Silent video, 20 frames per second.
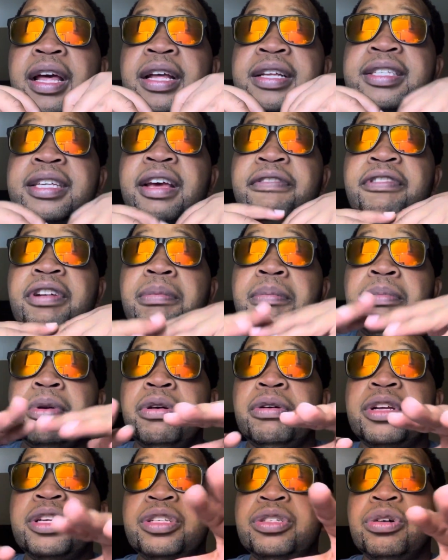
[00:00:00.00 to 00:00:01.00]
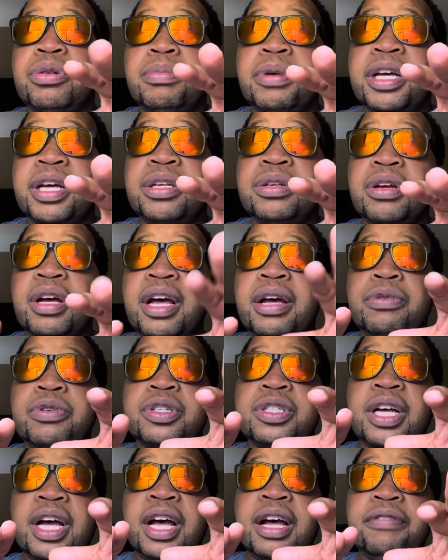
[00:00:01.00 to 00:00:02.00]
self-employed job I
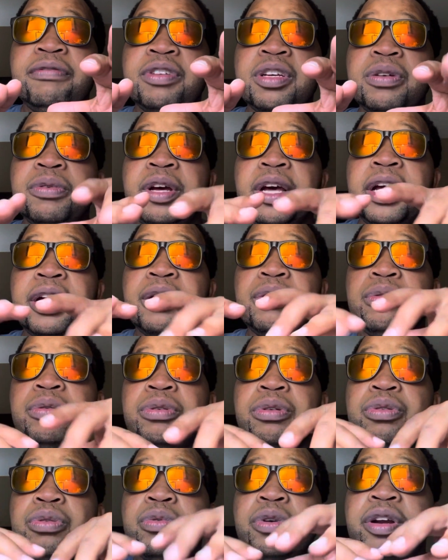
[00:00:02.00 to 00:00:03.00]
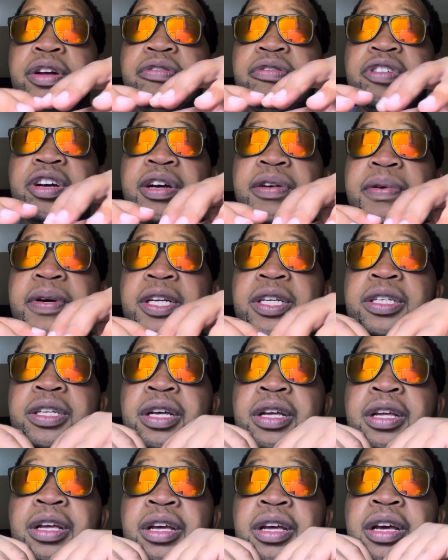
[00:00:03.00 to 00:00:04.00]
was having, where I could do whatever I want.
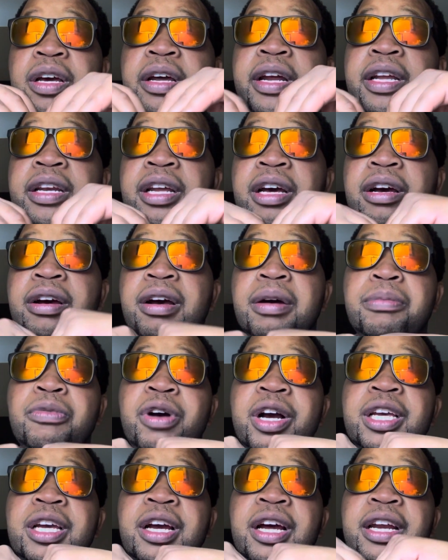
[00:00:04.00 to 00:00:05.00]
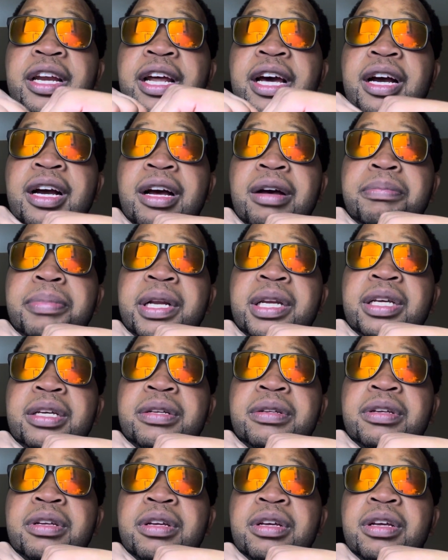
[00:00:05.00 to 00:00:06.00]
Right now I'm working under
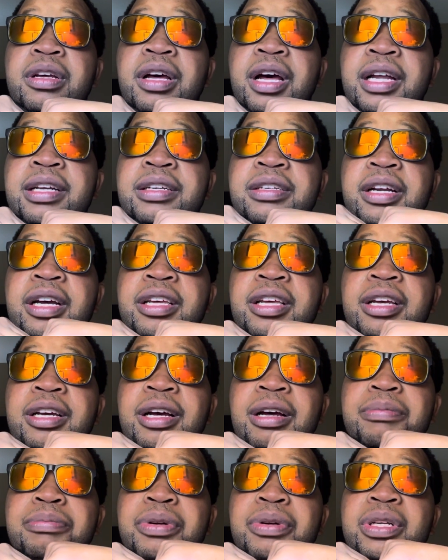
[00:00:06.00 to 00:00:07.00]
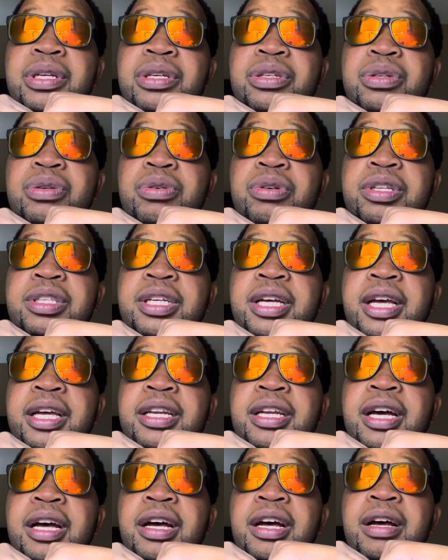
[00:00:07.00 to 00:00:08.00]
a trucking company, so it's kind
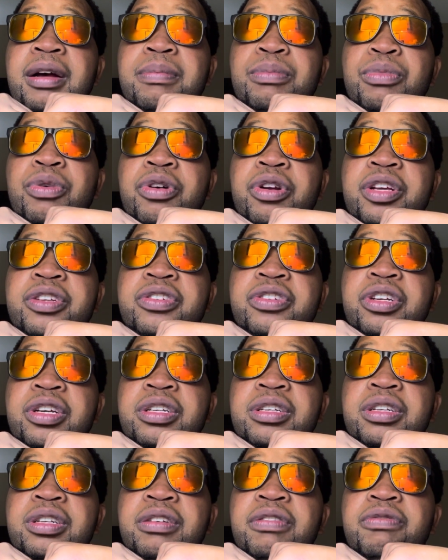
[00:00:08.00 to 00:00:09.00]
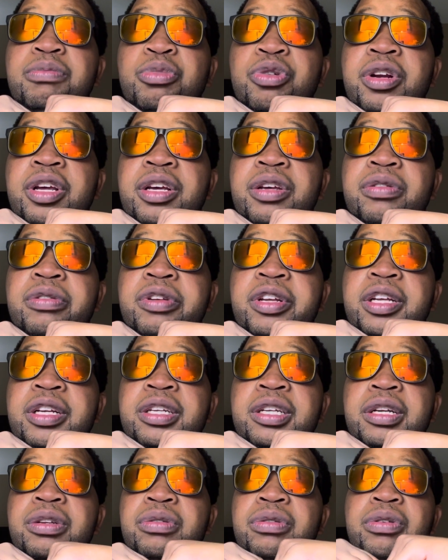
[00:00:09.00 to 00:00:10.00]
of more restrictive, more
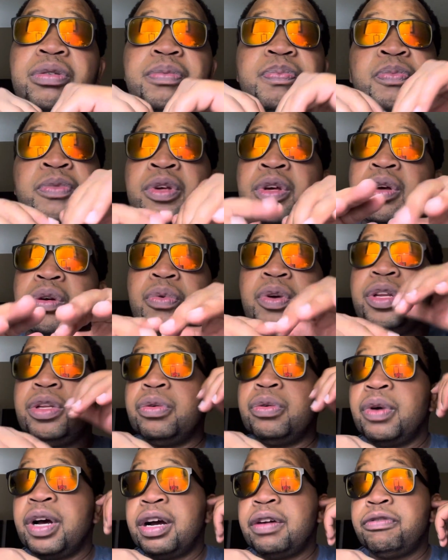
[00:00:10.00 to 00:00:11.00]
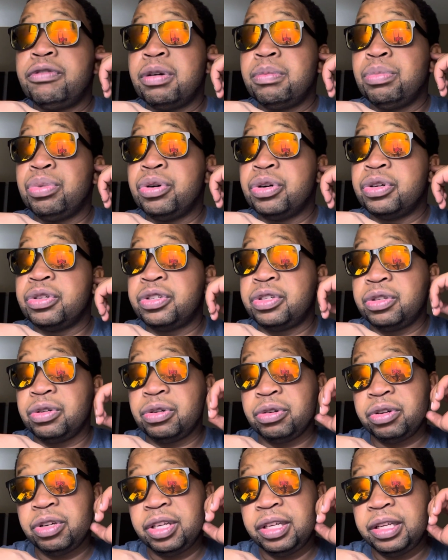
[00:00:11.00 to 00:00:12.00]
regulated. When you work for a boss,
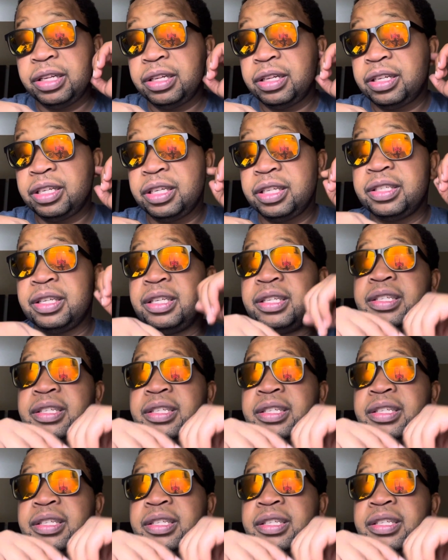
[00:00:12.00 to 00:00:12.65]
it is his